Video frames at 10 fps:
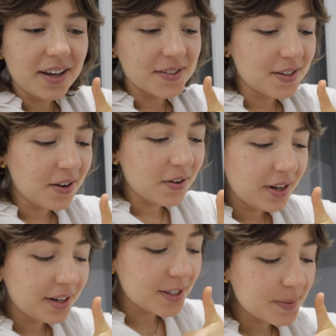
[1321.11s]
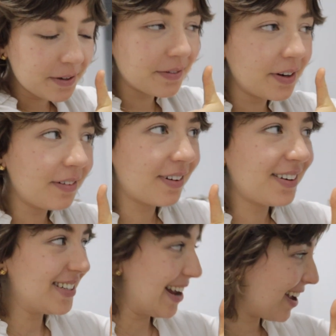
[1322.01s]
Okay, so it has been a very
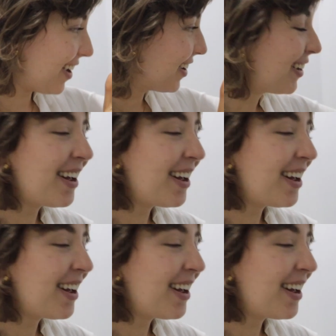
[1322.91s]
long day.